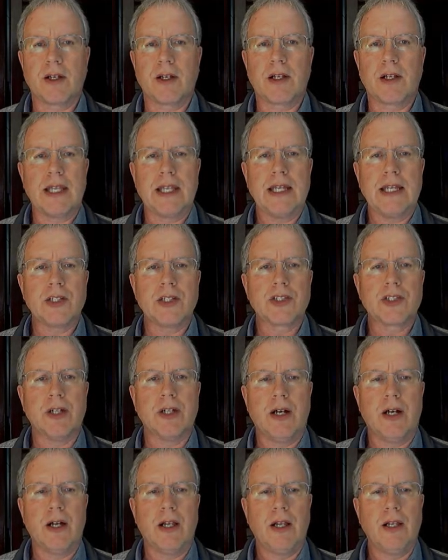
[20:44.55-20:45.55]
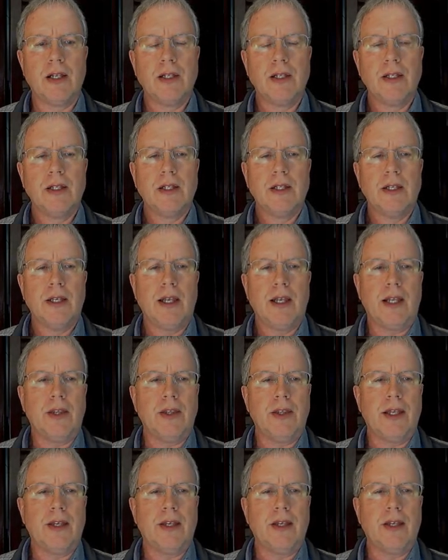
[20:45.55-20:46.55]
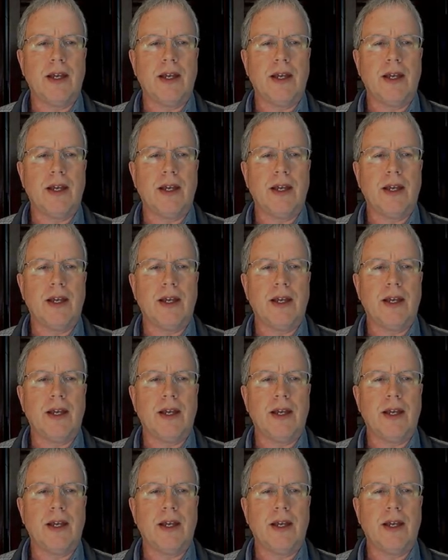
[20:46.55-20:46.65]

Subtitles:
clean install, and then